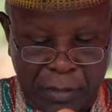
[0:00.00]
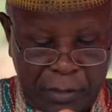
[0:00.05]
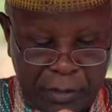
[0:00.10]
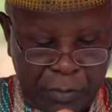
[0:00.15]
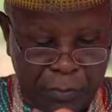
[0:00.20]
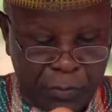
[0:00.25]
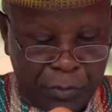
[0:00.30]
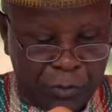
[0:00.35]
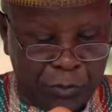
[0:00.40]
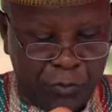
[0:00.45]

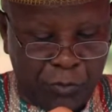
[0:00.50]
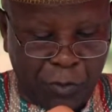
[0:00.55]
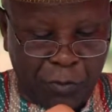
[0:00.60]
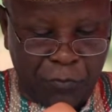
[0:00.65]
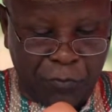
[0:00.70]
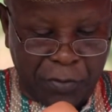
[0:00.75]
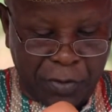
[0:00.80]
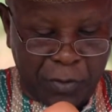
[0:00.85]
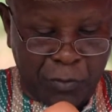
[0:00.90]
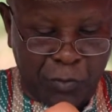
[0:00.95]
The Ministry
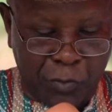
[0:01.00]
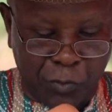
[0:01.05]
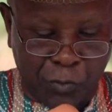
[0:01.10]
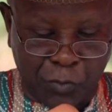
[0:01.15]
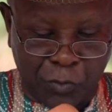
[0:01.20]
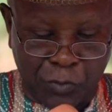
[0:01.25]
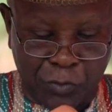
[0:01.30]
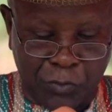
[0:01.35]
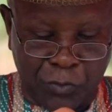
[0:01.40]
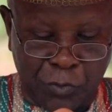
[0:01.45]
of Health
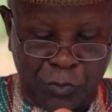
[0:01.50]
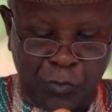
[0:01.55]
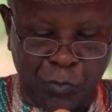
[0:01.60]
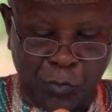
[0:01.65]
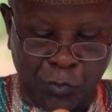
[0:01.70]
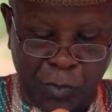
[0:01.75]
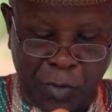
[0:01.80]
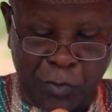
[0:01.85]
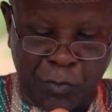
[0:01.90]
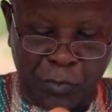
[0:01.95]
will continue to
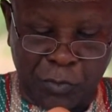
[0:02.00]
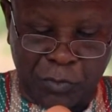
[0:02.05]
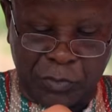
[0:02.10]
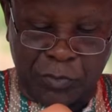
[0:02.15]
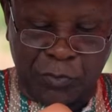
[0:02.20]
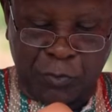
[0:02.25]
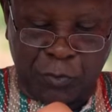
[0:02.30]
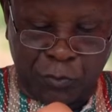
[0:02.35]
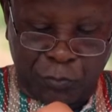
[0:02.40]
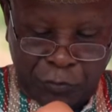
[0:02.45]
work
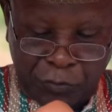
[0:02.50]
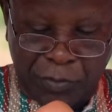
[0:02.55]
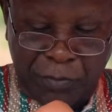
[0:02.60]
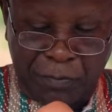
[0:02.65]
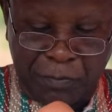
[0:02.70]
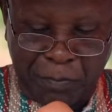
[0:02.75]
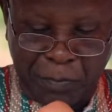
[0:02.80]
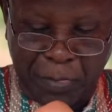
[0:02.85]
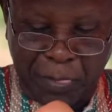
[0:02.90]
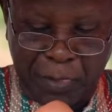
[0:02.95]
with
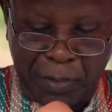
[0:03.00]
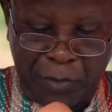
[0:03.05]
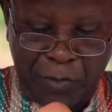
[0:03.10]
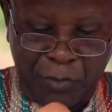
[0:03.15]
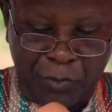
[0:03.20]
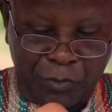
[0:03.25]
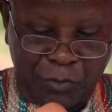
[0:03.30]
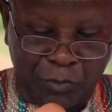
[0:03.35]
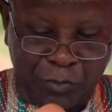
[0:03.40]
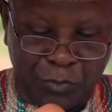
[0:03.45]
KOFIH
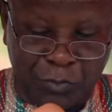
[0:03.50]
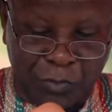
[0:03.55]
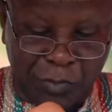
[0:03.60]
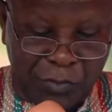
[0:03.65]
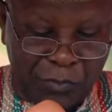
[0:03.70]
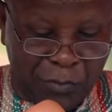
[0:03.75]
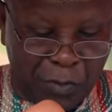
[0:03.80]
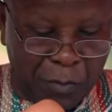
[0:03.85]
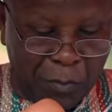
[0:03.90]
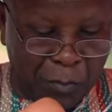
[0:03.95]
to
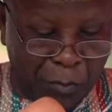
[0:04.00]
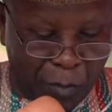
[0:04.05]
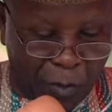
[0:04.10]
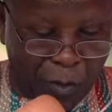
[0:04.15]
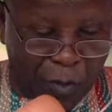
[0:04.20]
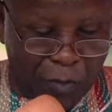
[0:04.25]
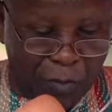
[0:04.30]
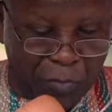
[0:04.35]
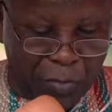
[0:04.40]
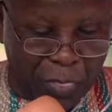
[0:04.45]
deliver
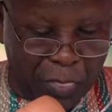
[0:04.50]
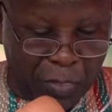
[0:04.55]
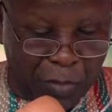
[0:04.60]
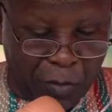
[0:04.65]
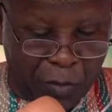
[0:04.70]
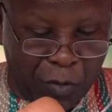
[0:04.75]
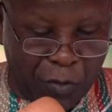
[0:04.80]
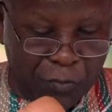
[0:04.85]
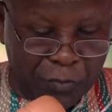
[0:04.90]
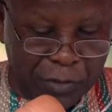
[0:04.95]
more
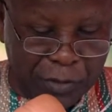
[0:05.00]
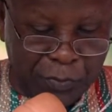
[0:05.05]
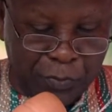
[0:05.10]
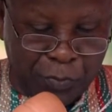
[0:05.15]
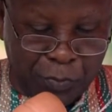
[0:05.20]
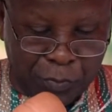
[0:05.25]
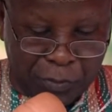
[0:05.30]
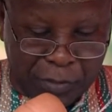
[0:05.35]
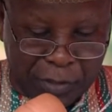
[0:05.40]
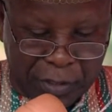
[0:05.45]
of
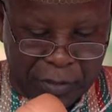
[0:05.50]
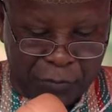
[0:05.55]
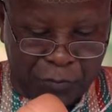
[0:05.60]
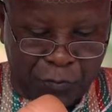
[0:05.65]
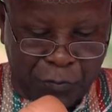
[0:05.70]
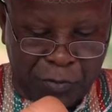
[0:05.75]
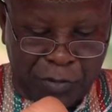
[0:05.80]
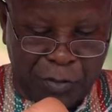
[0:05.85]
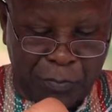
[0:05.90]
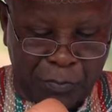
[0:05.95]
this
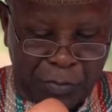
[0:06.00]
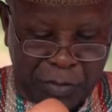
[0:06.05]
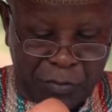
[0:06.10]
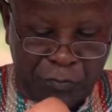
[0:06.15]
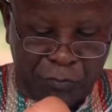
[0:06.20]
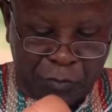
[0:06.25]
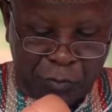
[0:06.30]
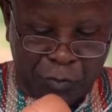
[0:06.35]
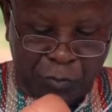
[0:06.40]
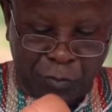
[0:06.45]
project for the
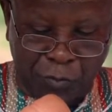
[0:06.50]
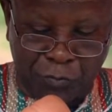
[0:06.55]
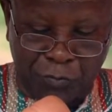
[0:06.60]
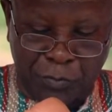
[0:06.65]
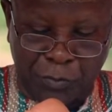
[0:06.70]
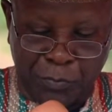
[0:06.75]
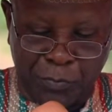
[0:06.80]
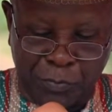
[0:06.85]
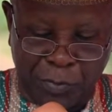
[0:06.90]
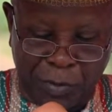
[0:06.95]
benefit
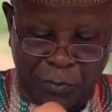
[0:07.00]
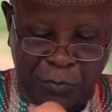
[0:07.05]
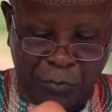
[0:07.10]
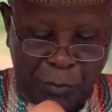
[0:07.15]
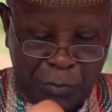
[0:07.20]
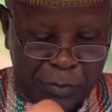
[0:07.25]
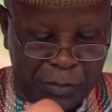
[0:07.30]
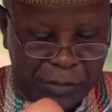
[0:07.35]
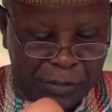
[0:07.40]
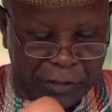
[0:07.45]
of deprived
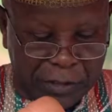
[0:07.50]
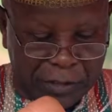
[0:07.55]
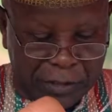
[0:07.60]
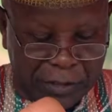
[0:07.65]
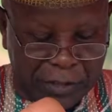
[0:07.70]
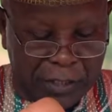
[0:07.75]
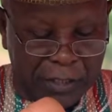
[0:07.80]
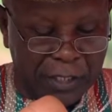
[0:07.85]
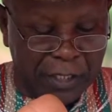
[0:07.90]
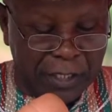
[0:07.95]

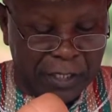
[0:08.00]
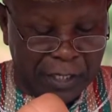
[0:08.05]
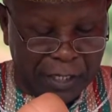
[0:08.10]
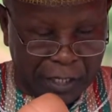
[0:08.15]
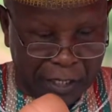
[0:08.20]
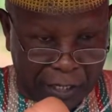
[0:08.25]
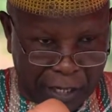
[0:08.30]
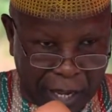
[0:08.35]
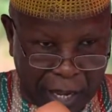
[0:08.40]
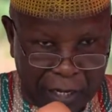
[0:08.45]
communities
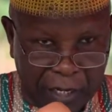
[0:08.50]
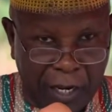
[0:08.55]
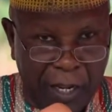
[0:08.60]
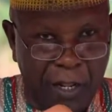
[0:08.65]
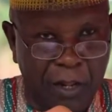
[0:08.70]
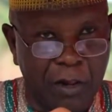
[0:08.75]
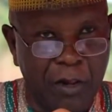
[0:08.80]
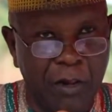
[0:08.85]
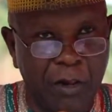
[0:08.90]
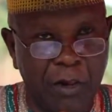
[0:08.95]
in Ghana.